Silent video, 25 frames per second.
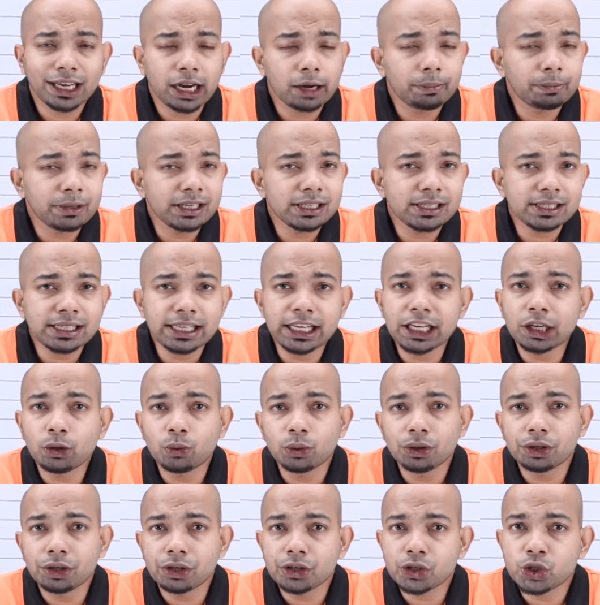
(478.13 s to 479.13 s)
That means
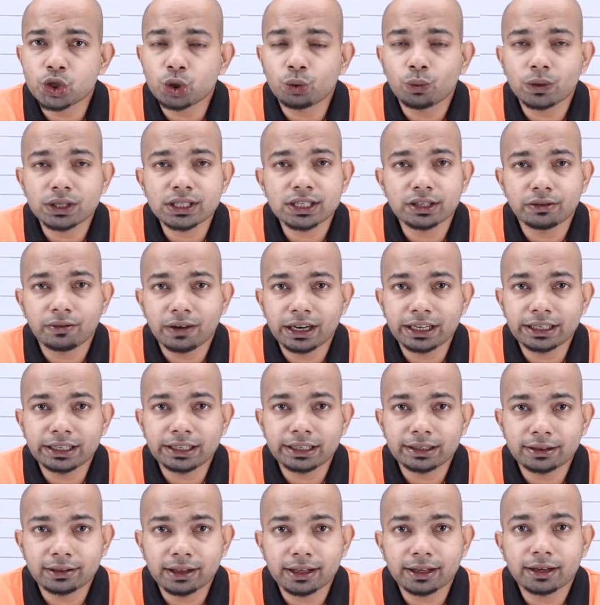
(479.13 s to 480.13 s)
equal ratio was
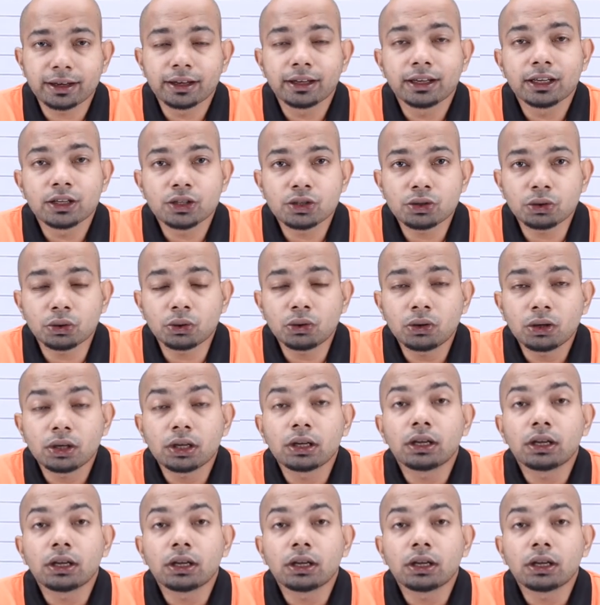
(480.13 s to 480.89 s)
divided there. So,